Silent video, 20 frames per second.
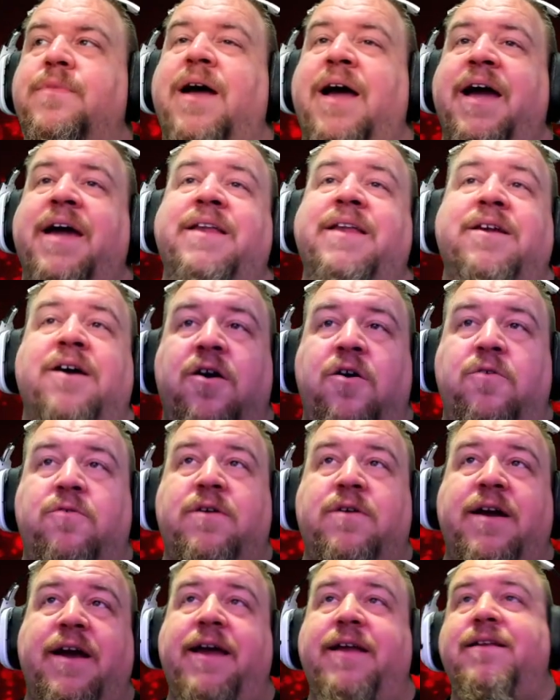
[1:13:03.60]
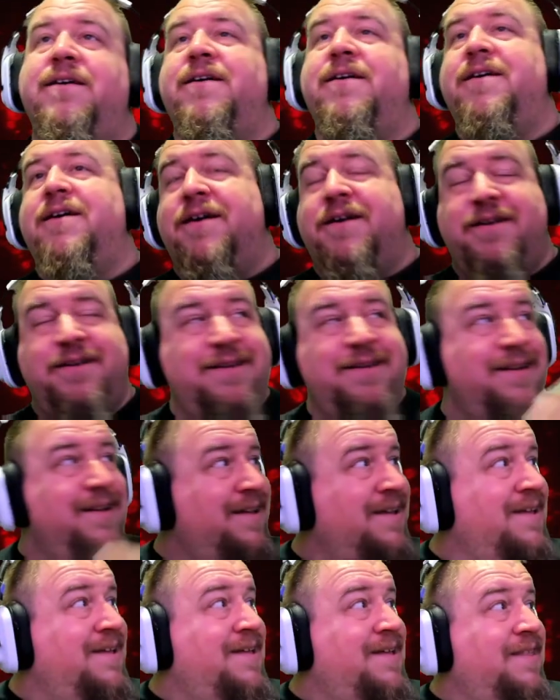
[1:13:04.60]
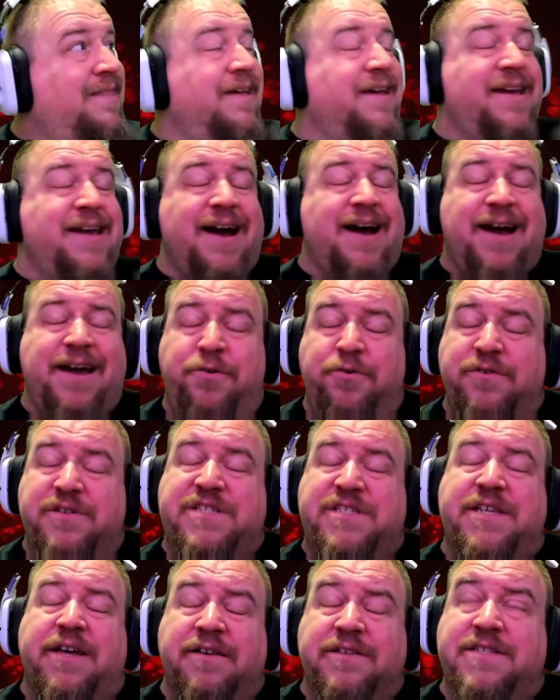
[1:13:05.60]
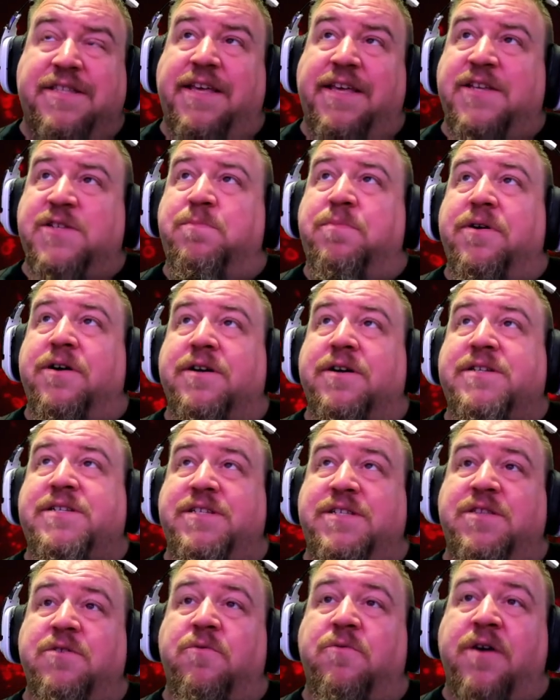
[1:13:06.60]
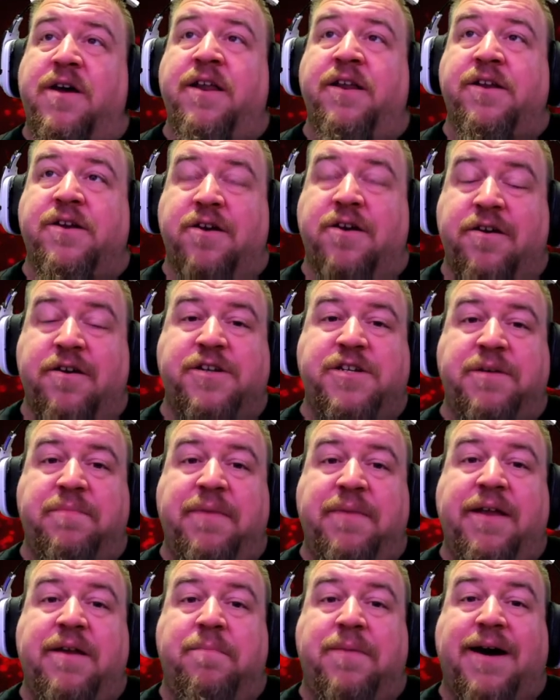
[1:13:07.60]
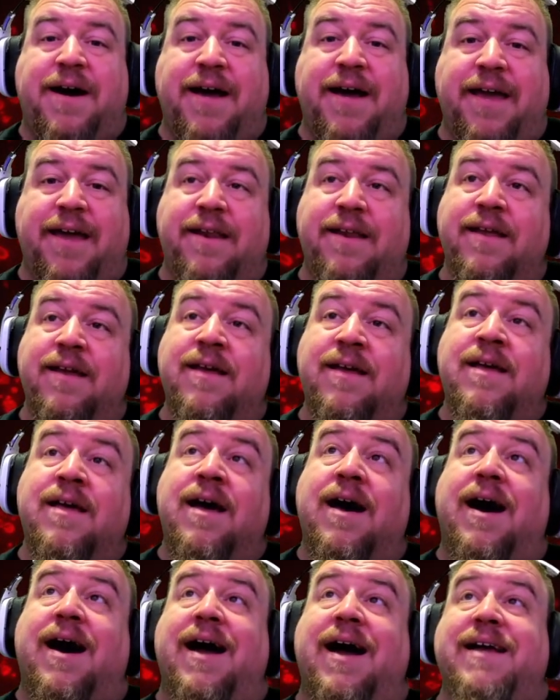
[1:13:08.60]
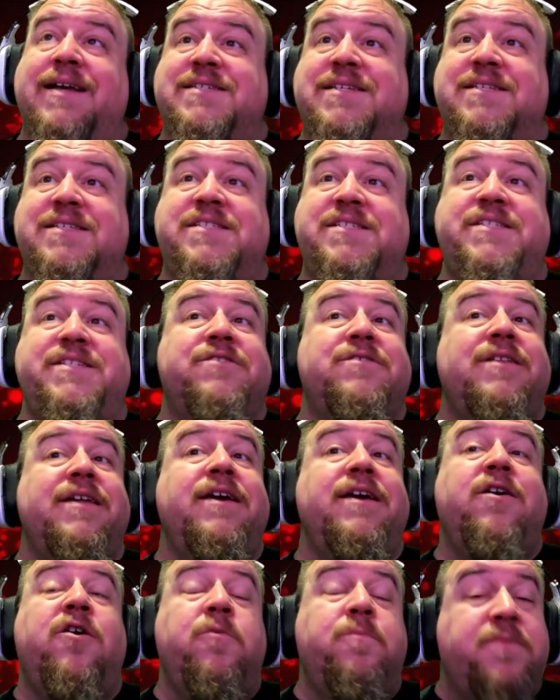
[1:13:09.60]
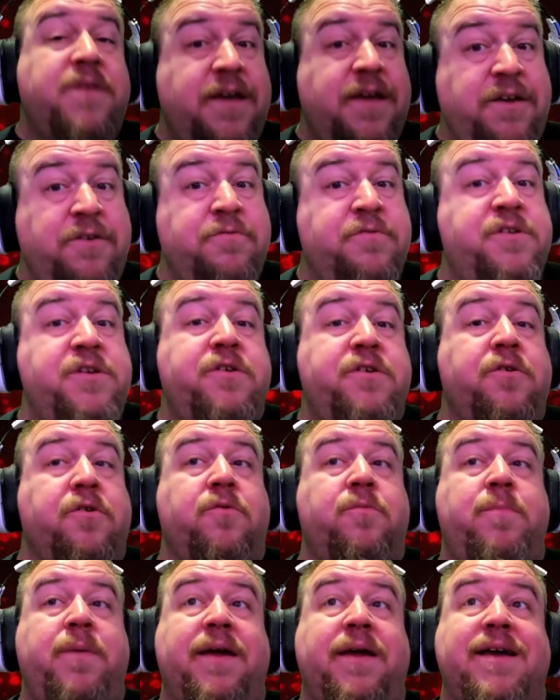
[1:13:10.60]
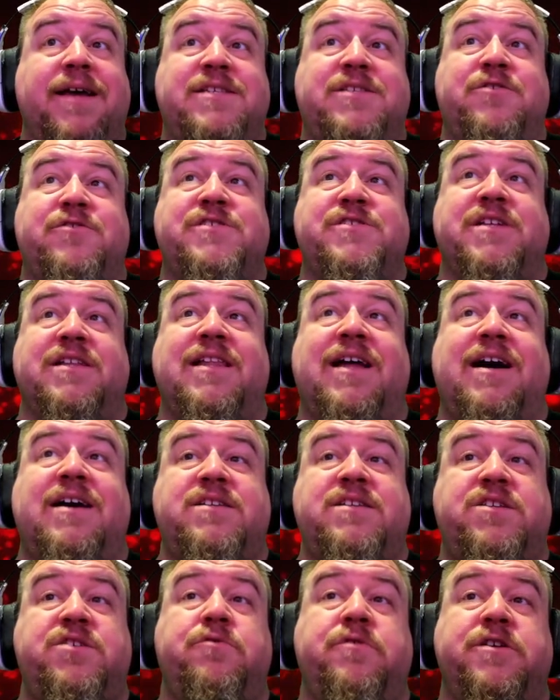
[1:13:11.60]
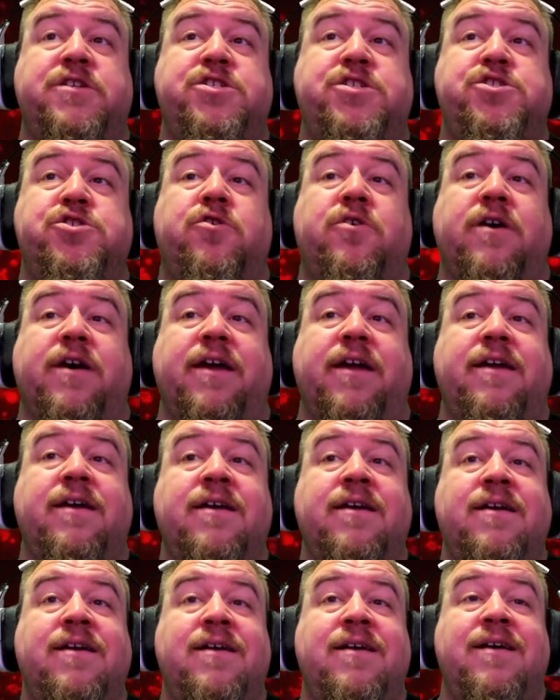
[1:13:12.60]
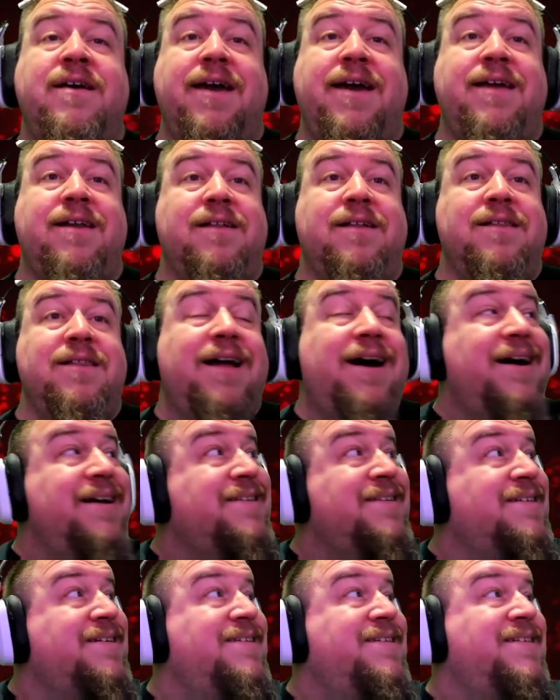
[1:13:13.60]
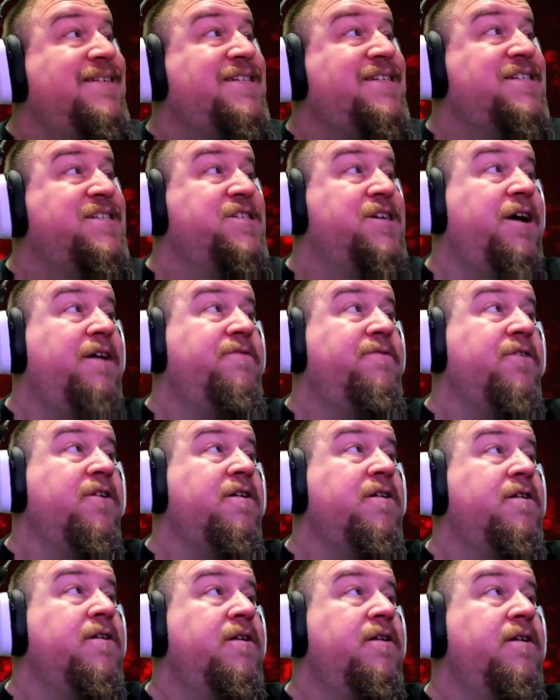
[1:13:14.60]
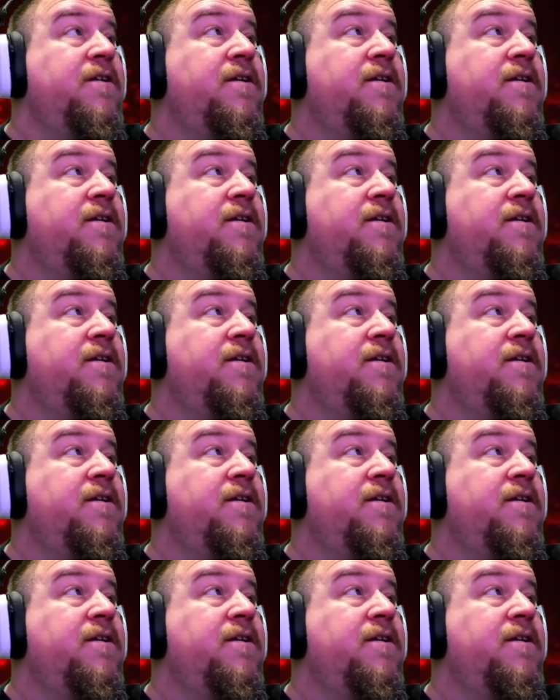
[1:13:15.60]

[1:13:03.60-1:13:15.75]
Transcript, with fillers: I know, right? Oh, the guy who sells these books is the one encouraging me to buy it. I sincerely hope that you do because there's a lot to enjoy and a lot to discover